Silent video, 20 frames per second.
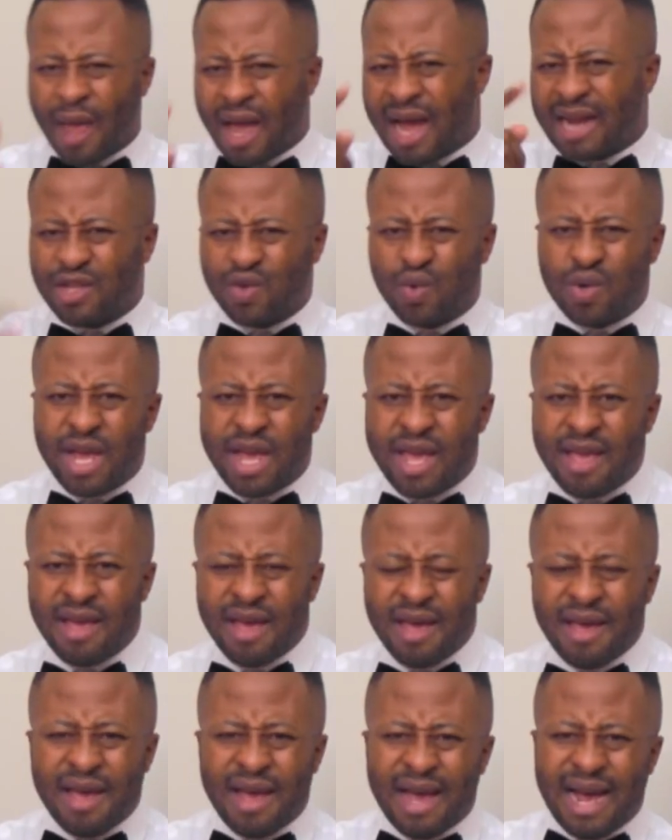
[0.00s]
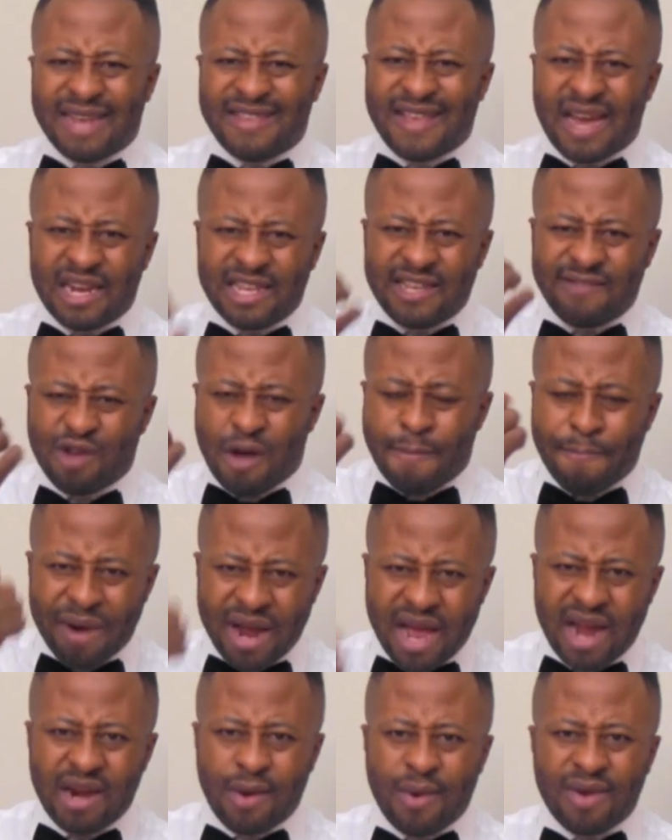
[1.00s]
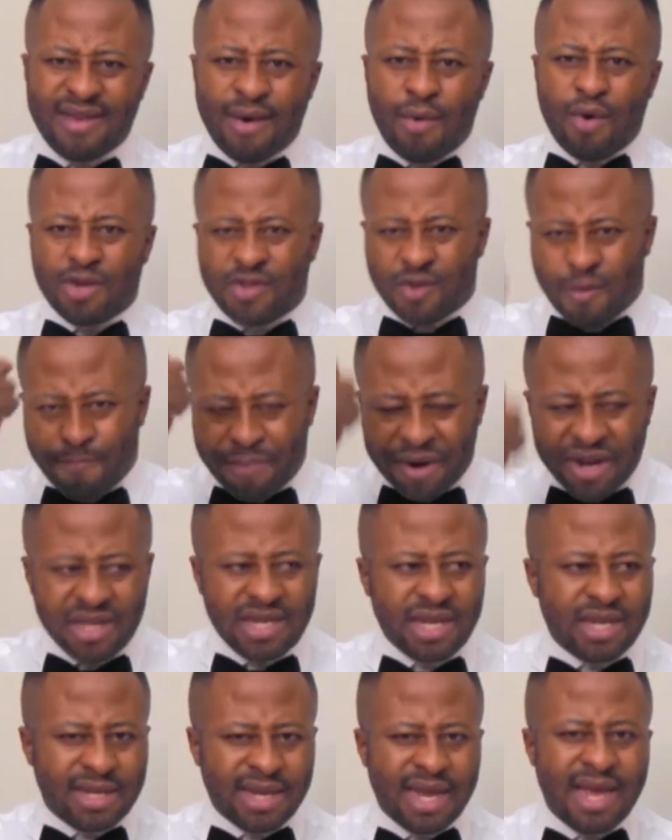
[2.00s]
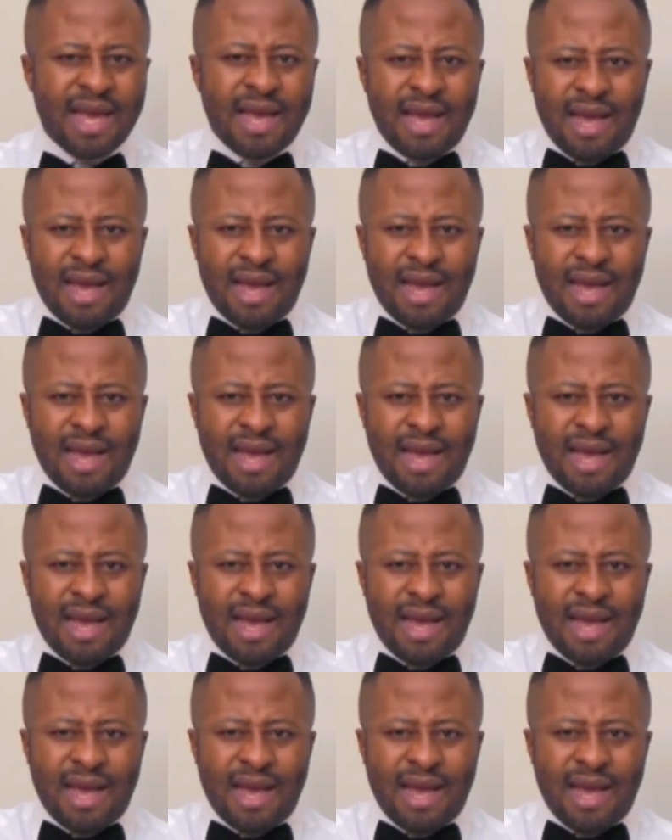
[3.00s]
And today, as I receive your prayer request, I will also print it